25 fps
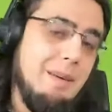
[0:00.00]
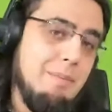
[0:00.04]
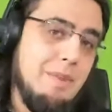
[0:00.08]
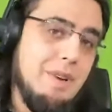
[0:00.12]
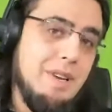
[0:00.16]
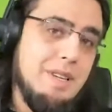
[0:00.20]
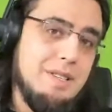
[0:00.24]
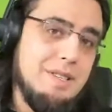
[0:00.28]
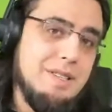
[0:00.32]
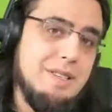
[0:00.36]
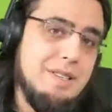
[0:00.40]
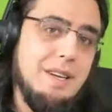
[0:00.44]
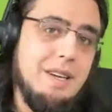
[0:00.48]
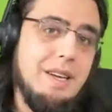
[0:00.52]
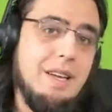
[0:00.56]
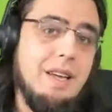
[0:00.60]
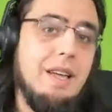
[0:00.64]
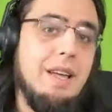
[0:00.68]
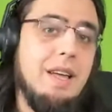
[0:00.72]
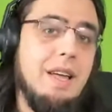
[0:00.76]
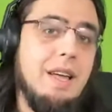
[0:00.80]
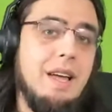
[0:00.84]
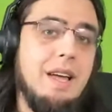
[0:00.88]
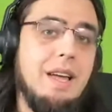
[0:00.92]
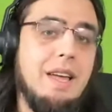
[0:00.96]

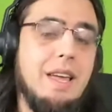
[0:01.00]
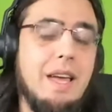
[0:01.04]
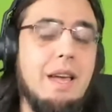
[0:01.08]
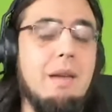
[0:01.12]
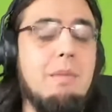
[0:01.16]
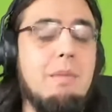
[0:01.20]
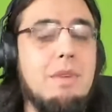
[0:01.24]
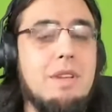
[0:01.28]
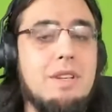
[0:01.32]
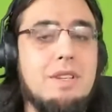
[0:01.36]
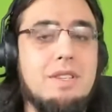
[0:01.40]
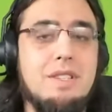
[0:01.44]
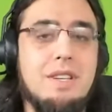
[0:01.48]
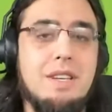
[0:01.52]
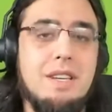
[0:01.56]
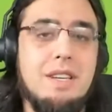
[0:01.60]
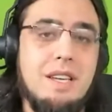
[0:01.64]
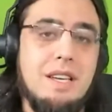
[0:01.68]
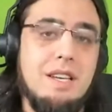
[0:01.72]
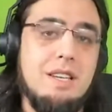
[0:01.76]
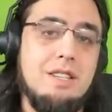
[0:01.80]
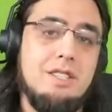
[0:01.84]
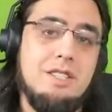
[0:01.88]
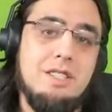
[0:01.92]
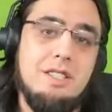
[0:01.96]
listing. And game
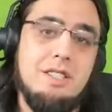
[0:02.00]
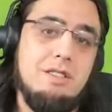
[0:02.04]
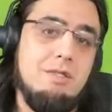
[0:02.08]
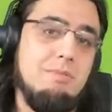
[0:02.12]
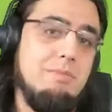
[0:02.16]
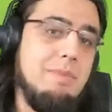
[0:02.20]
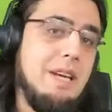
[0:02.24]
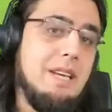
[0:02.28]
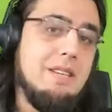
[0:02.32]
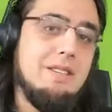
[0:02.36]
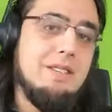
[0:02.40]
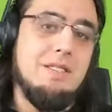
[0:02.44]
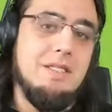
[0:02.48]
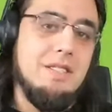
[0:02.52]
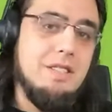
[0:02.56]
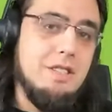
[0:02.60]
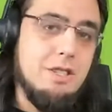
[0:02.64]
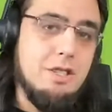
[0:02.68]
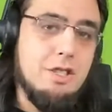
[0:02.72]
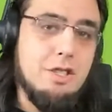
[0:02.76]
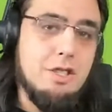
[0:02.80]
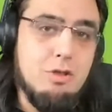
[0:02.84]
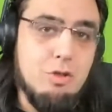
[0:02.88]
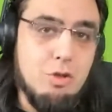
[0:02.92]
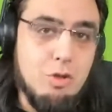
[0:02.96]
listing is basically
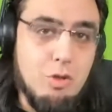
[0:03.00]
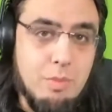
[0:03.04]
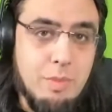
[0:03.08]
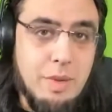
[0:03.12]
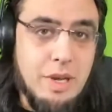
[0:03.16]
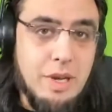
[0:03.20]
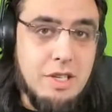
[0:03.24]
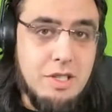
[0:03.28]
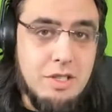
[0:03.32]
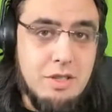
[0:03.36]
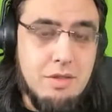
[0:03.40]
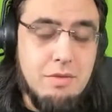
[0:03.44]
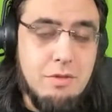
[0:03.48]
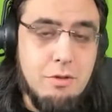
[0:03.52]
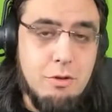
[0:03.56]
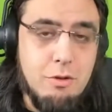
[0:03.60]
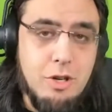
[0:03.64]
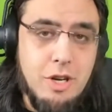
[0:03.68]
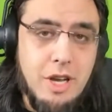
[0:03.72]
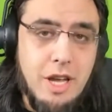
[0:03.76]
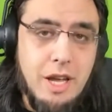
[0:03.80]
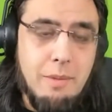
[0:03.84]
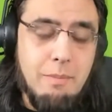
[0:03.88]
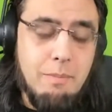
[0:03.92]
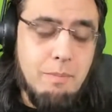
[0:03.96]
the store page of
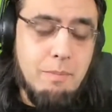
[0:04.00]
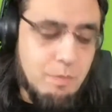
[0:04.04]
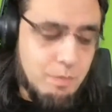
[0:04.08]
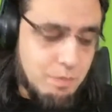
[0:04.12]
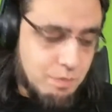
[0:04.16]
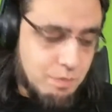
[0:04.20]
your game.